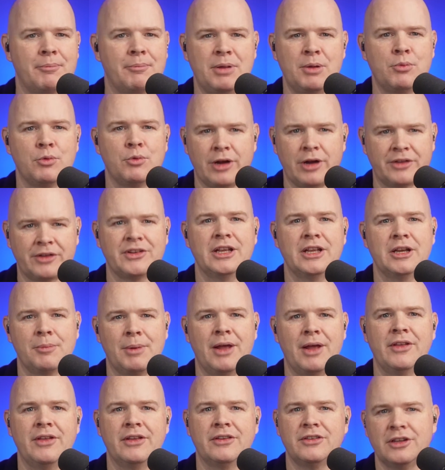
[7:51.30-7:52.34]
people were asking
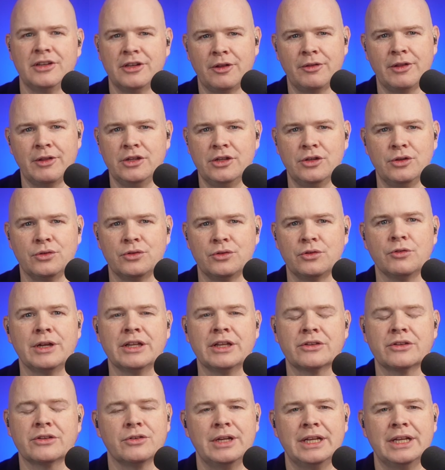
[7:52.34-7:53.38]
about this. They use
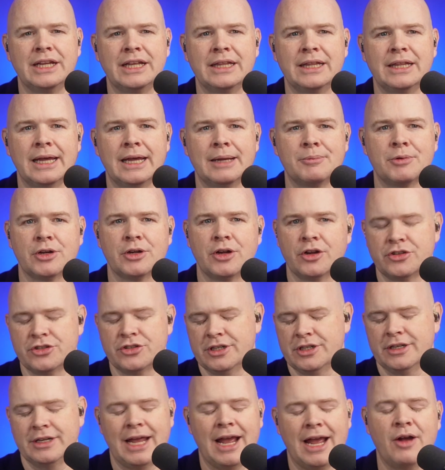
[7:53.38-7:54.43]
green screen in their
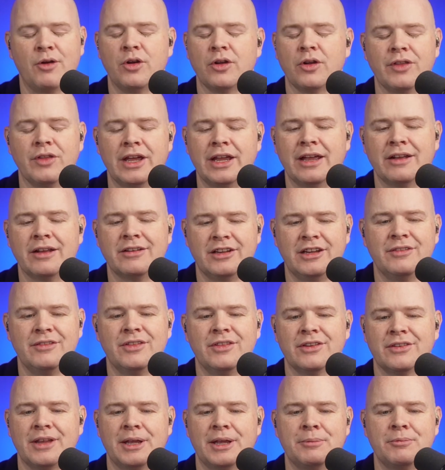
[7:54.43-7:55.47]
production, and how could they achieve
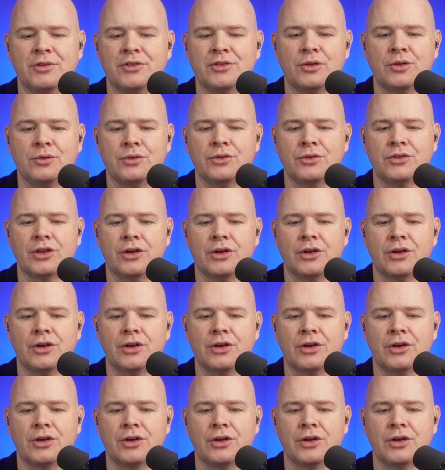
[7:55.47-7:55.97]
the same result?